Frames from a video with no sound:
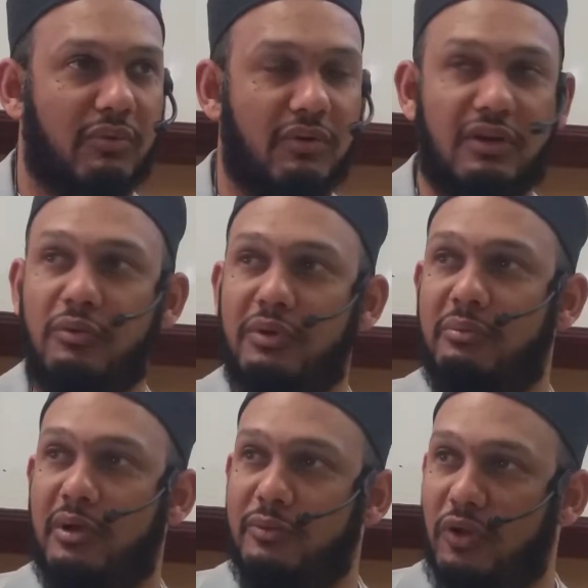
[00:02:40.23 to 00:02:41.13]
You know when
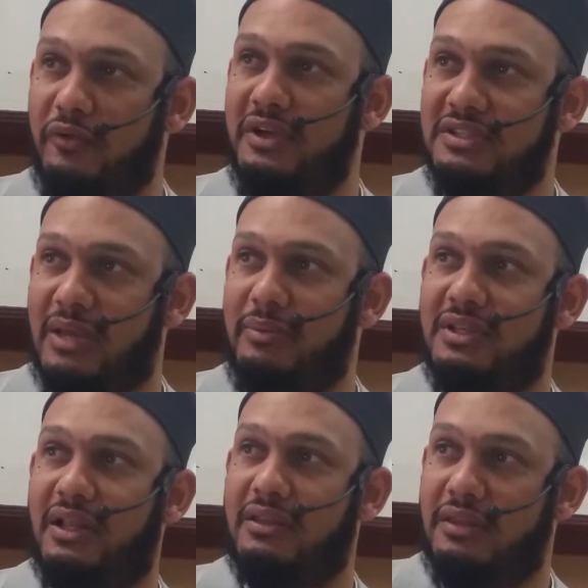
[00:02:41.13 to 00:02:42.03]
Mel first came, we
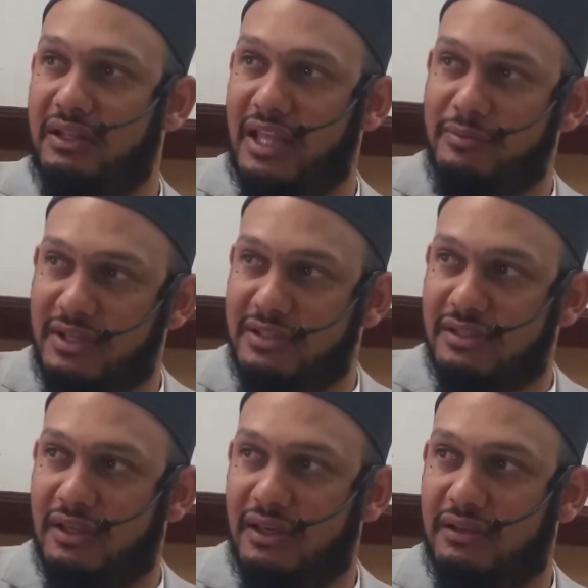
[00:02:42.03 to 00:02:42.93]
said like 3 times
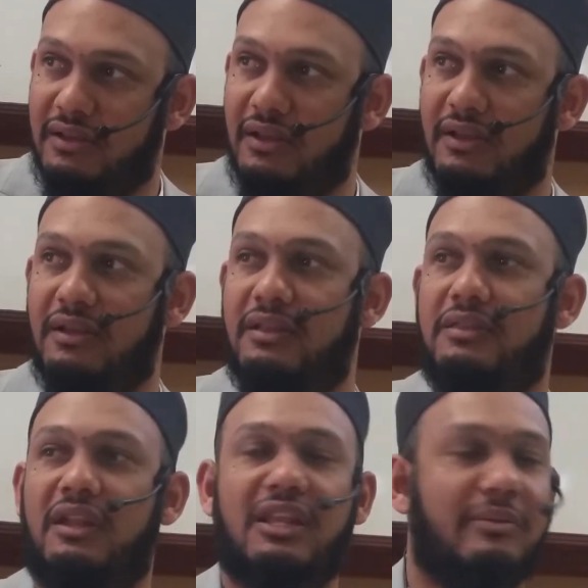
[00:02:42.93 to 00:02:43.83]
inside,
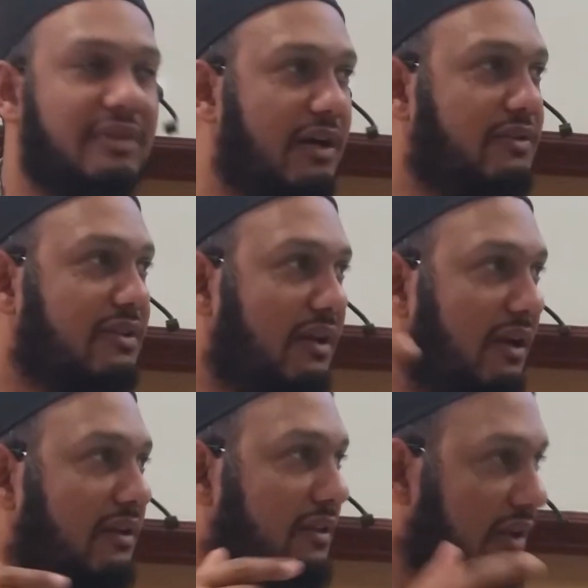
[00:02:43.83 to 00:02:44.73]
3 times
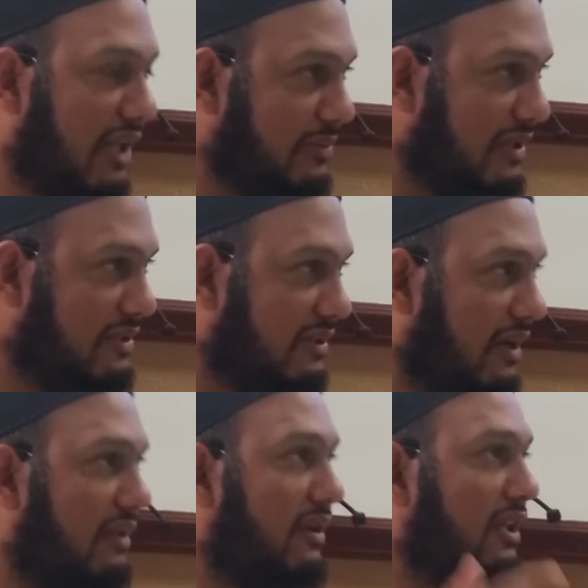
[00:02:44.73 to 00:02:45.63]
outside, 3 times
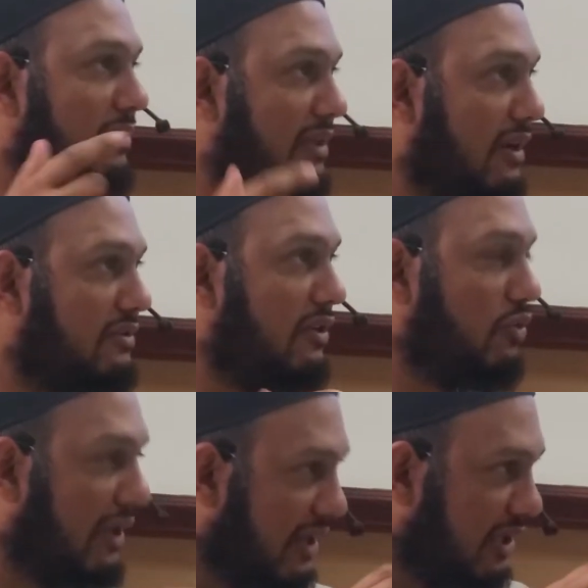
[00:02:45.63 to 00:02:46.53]
inside, 3 times outside. You
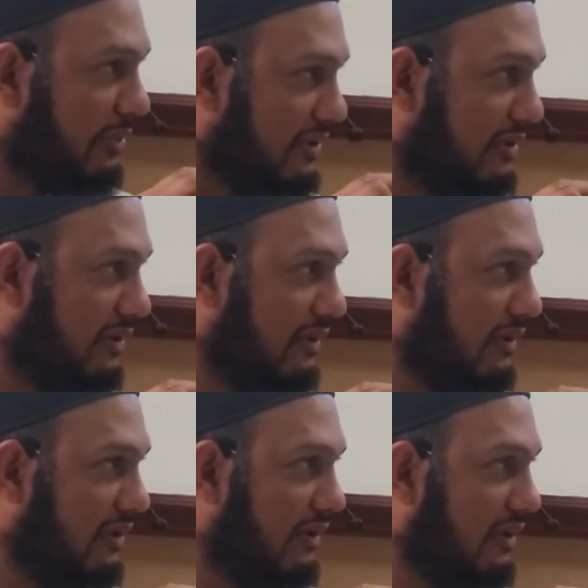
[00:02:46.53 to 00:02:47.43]
love a little bit.
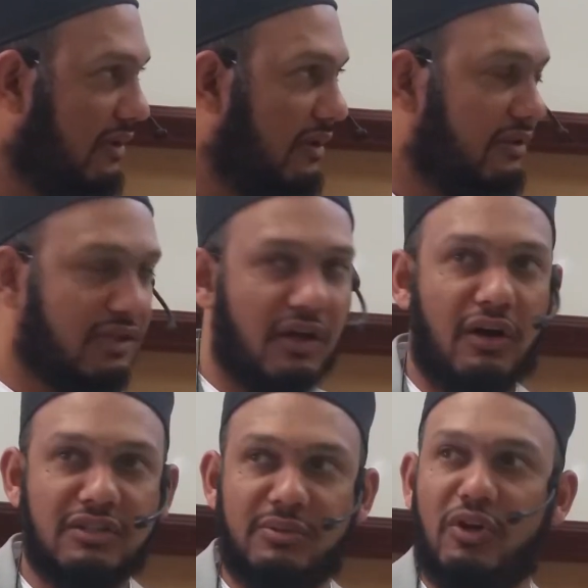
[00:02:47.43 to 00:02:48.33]
So I
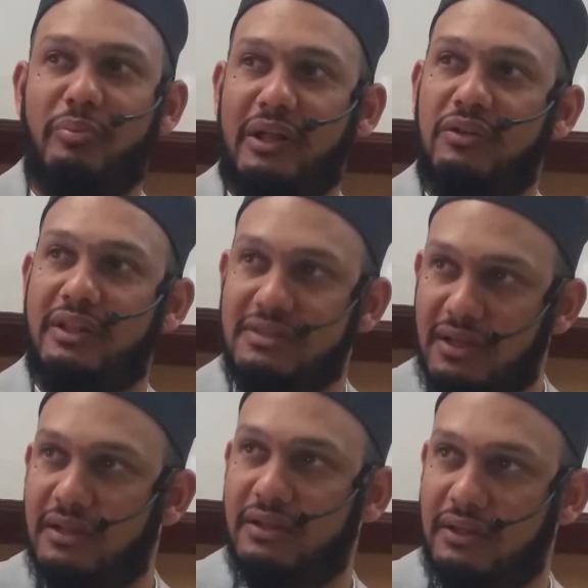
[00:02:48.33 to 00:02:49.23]
asked him to go back to that
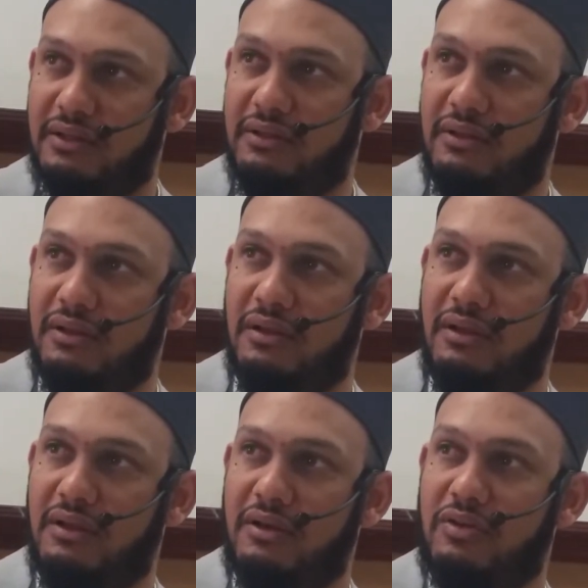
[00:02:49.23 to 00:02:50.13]
style again.
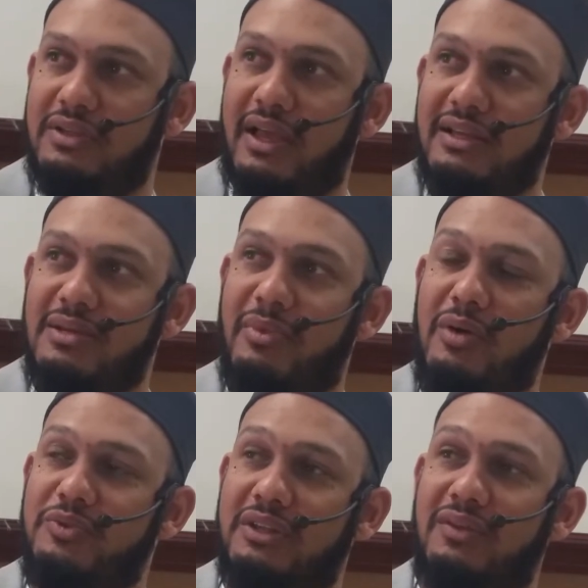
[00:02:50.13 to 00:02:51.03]
Because actually my
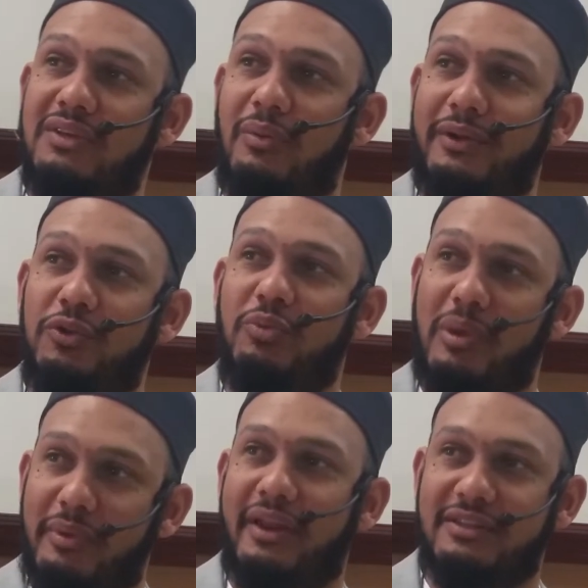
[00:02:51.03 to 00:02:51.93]
objective is I wanted to
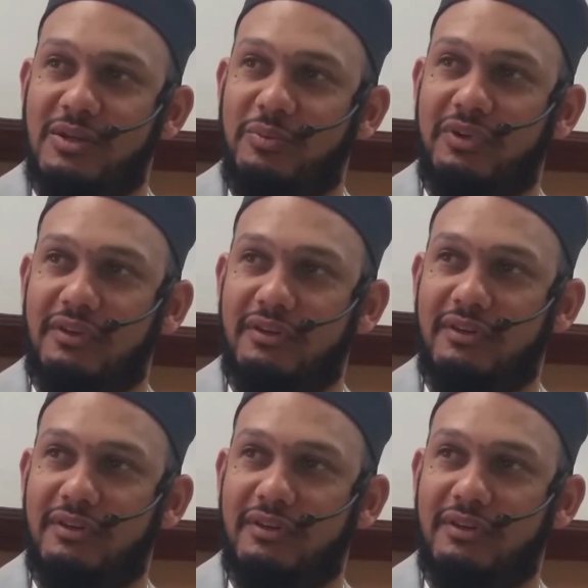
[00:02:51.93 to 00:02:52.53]
memorize something.